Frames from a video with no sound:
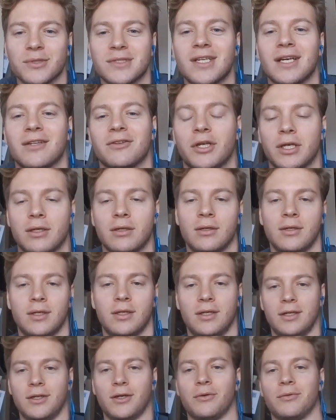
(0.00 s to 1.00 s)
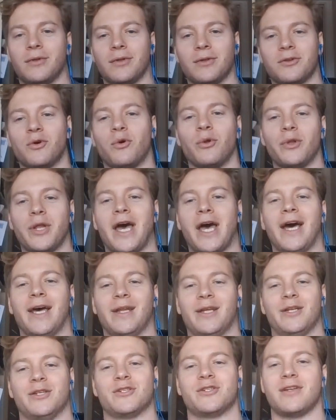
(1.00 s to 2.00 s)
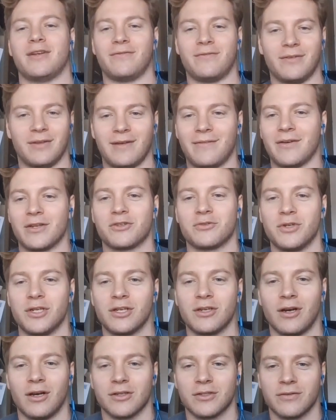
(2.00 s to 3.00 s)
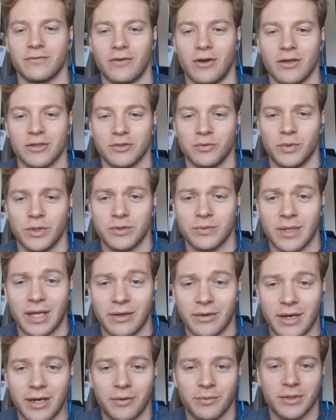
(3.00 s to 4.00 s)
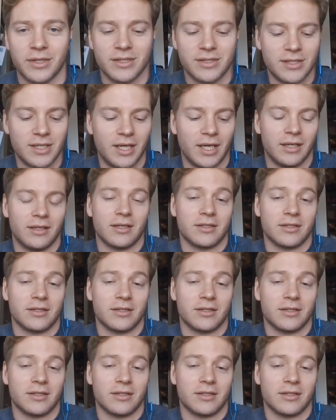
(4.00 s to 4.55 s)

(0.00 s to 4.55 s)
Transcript: It's not like the old adage: if a tree falls in the woods without anyone to see it,